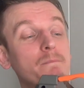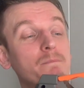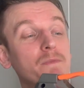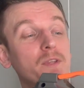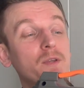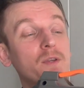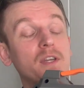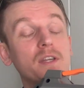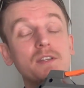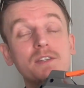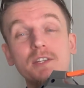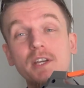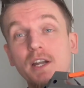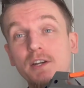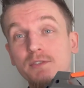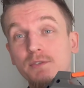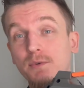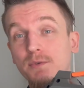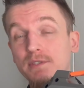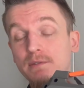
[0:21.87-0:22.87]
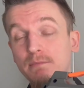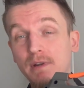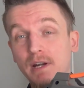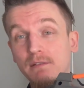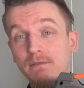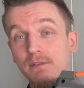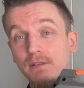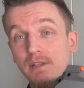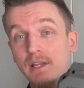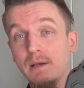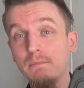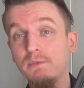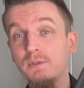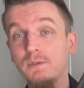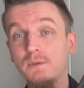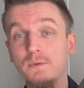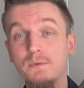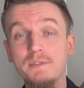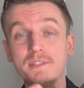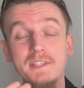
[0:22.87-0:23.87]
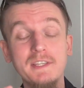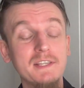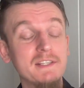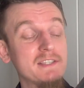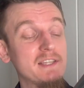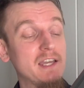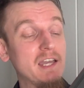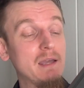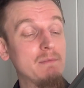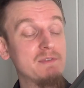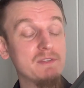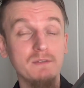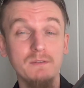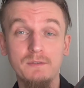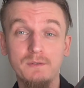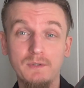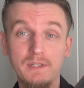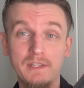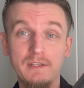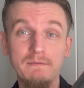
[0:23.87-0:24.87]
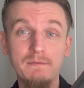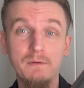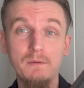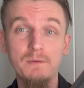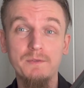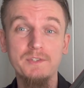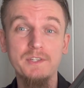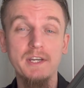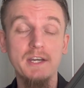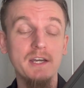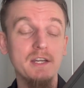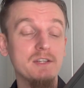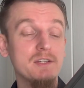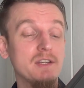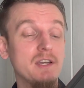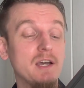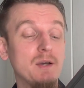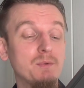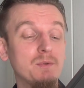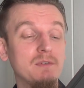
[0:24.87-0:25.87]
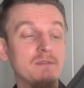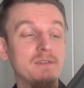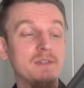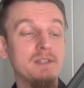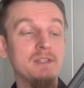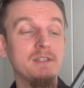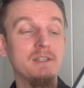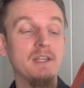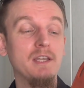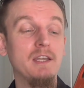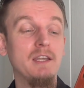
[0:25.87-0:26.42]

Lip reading: You can charge your smartphone up to 6 times to get a full charge out of it.